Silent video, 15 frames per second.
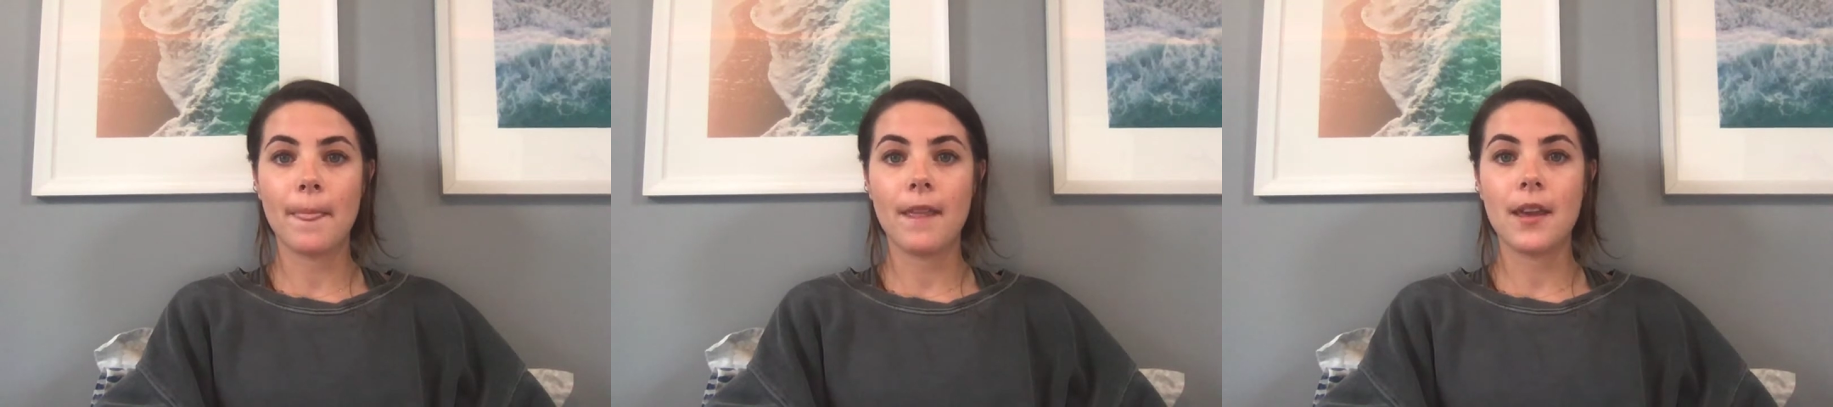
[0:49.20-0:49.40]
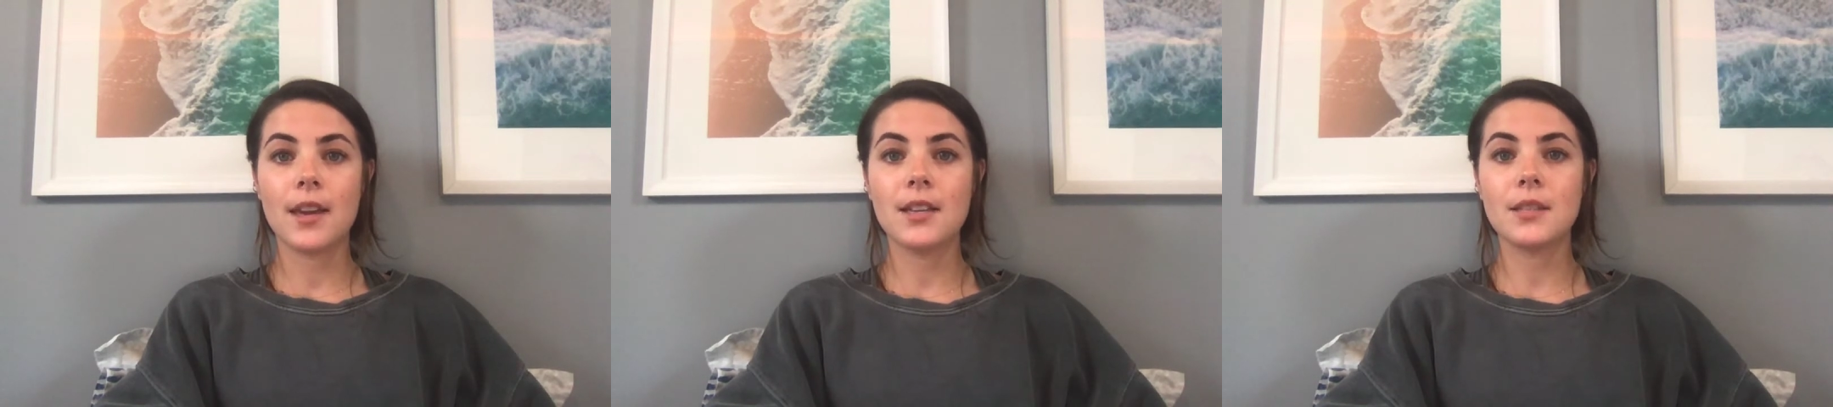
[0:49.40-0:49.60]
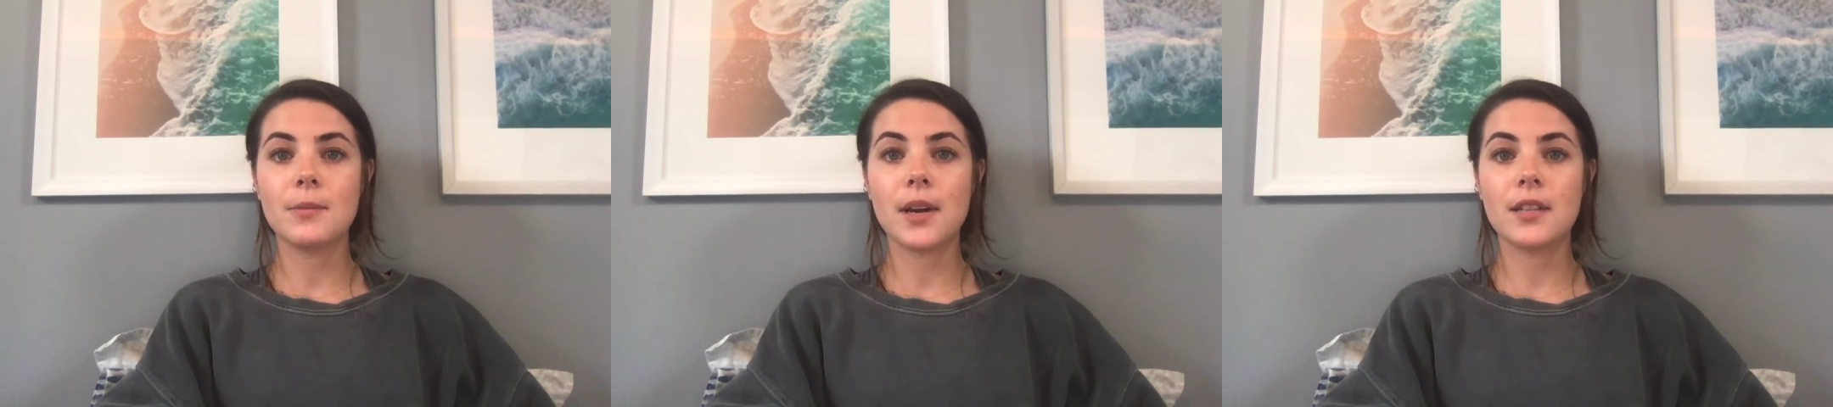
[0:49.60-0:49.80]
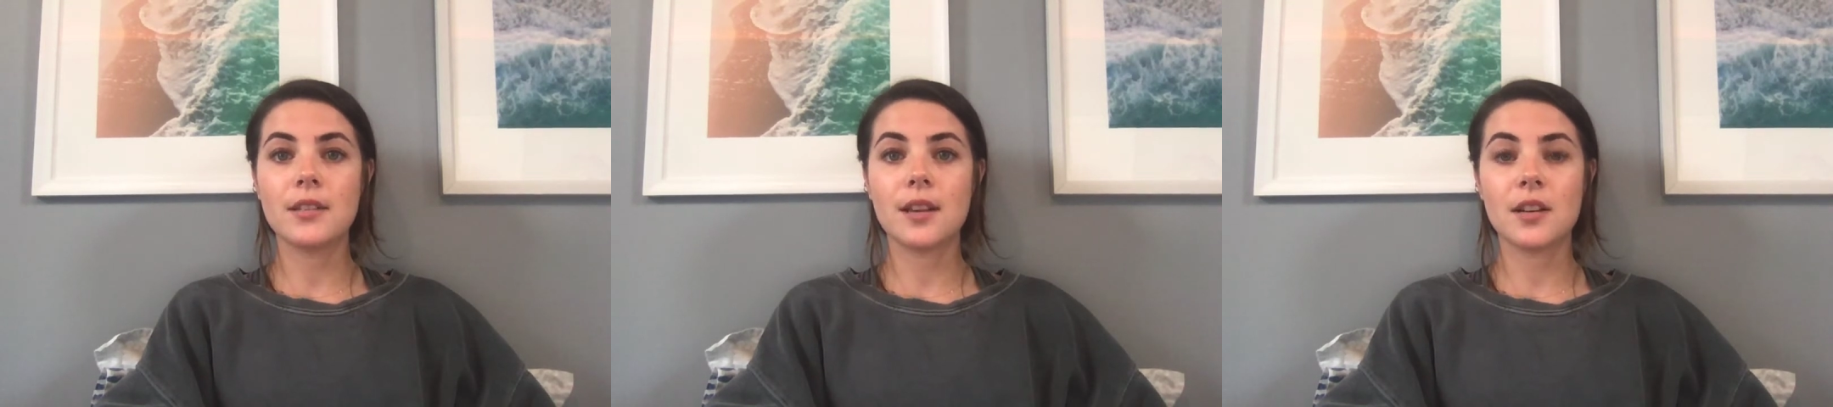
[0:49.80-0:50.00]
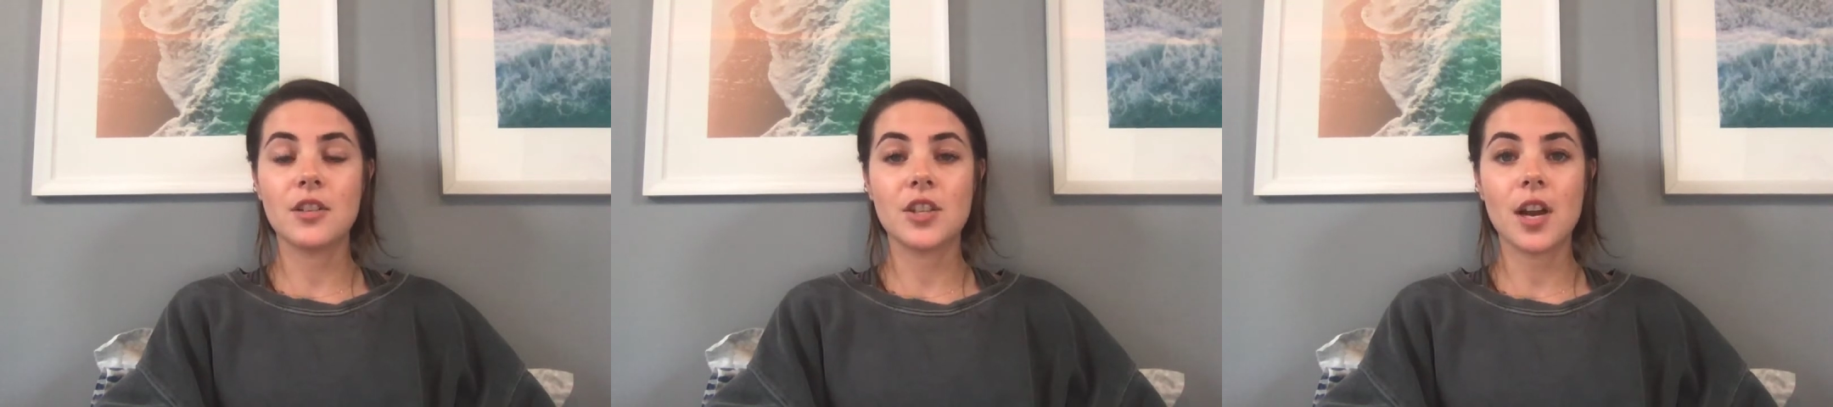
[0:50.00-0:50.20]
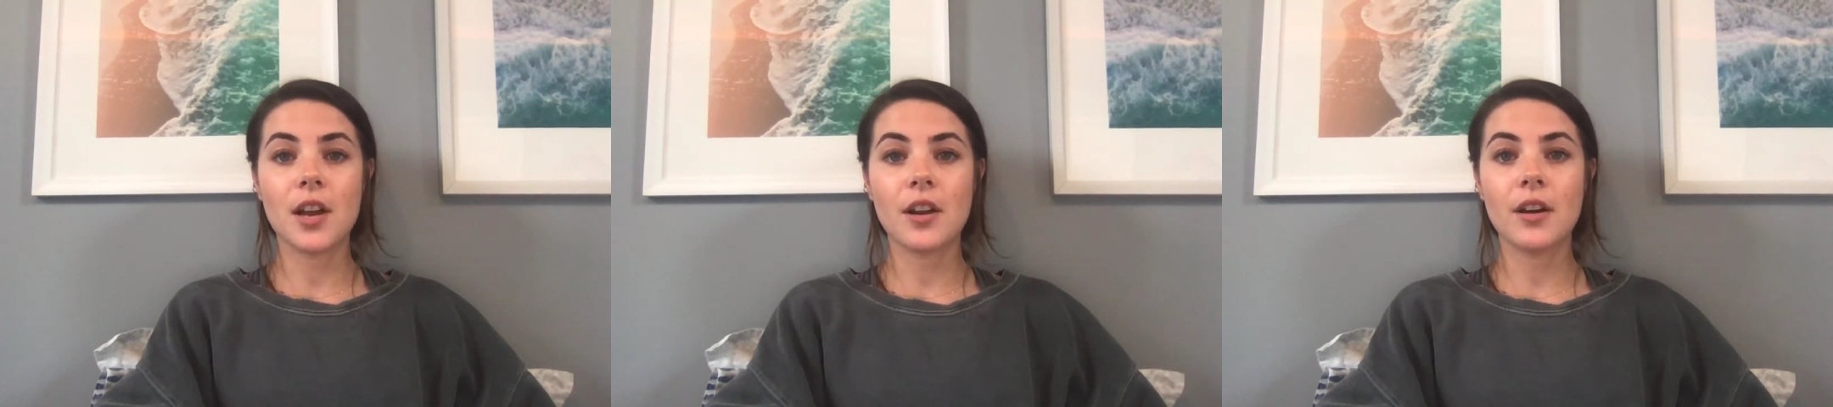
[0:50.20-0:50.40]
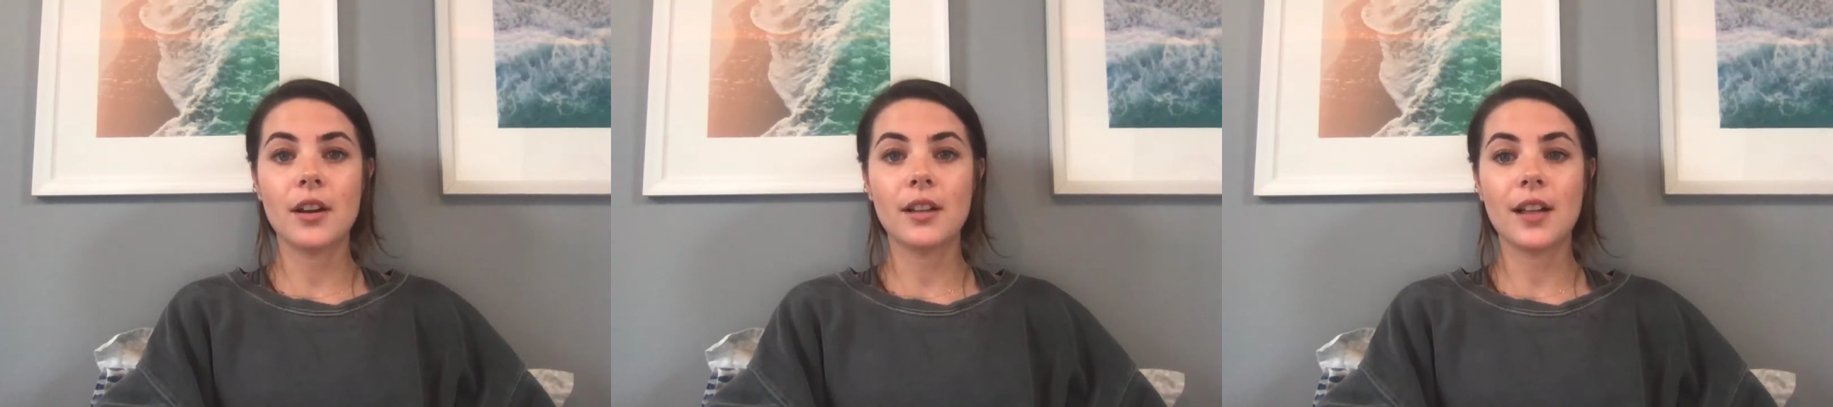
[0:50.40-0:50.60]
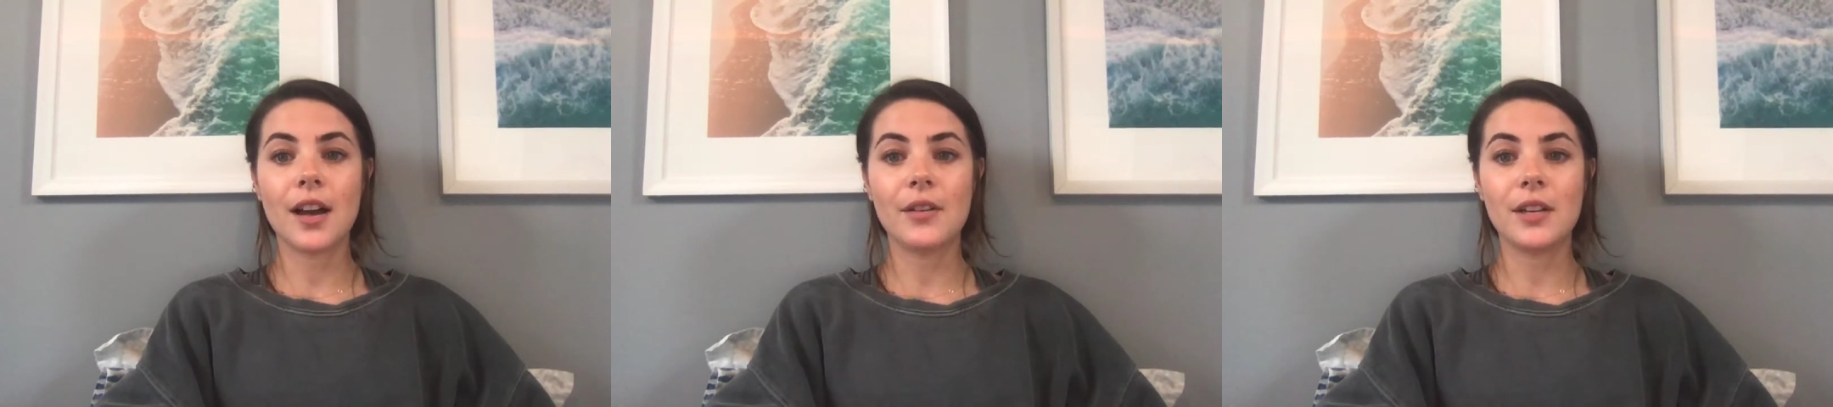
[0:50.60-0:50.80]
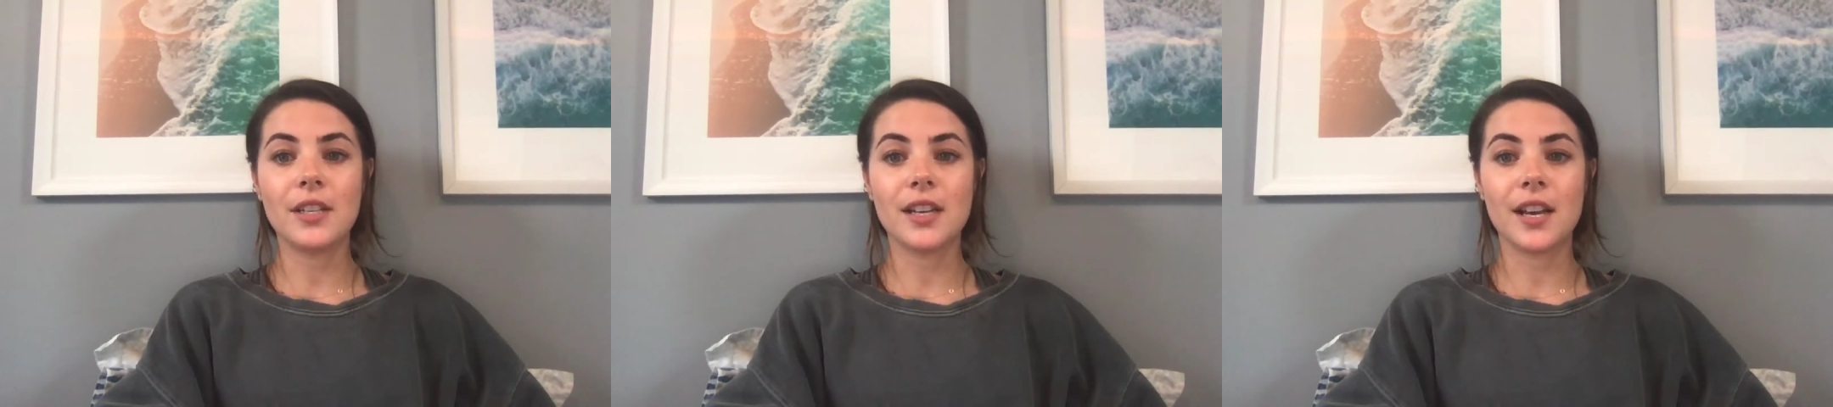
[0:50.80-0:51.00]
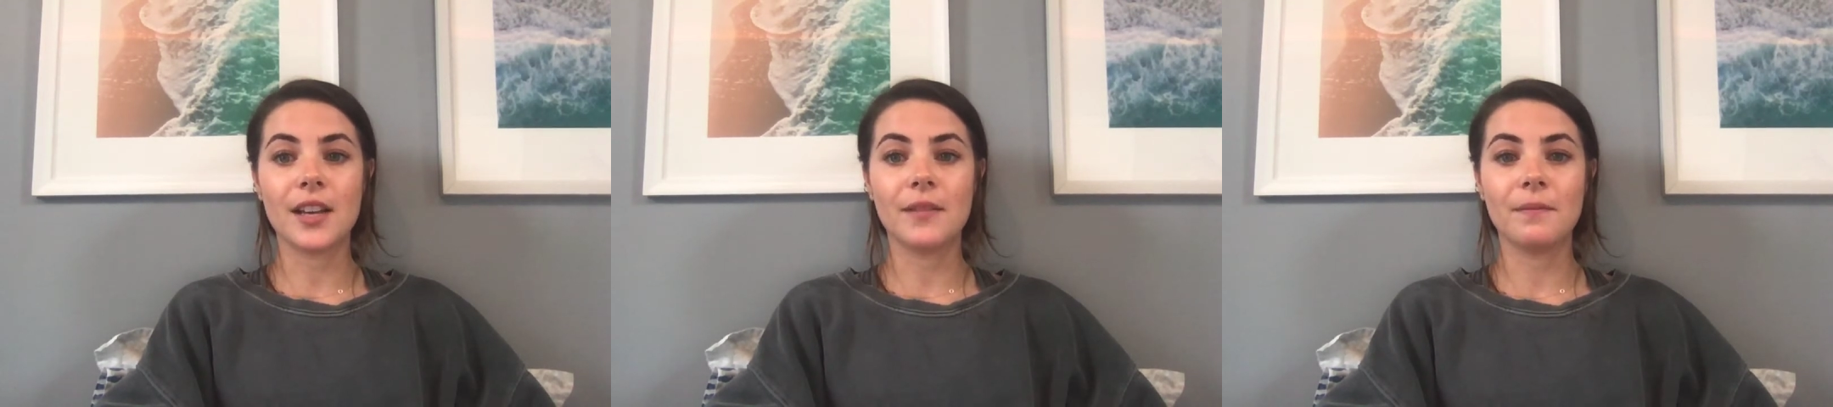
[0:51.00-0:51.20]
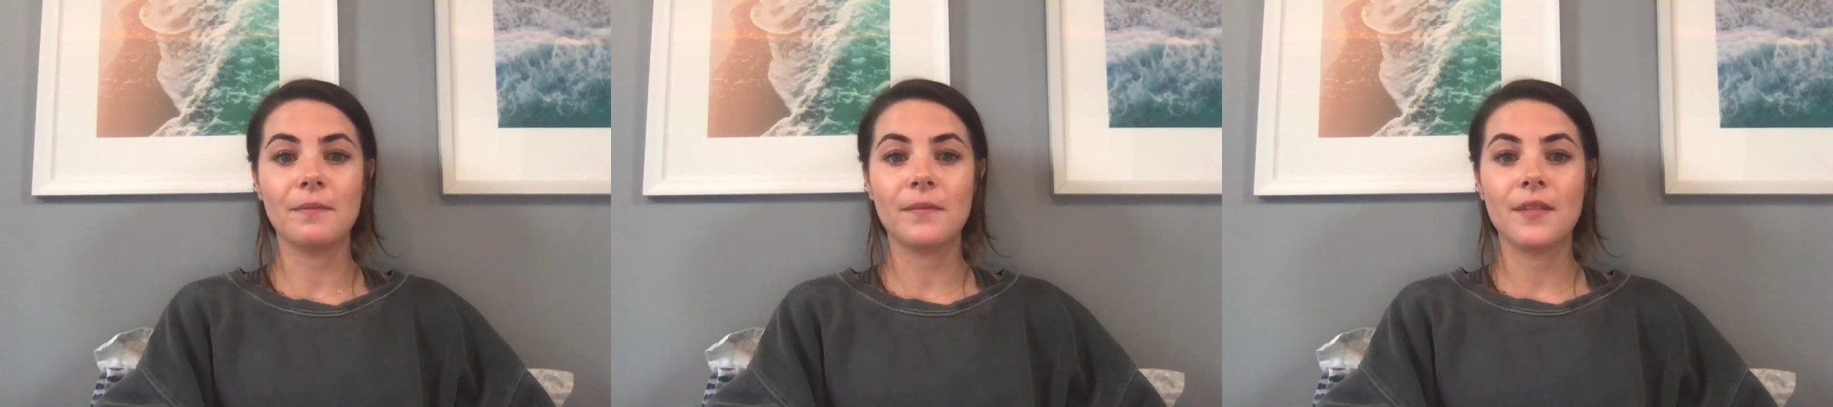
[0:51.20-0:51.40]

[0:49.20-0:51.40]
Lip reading: He is my sunshine on a cloudy day.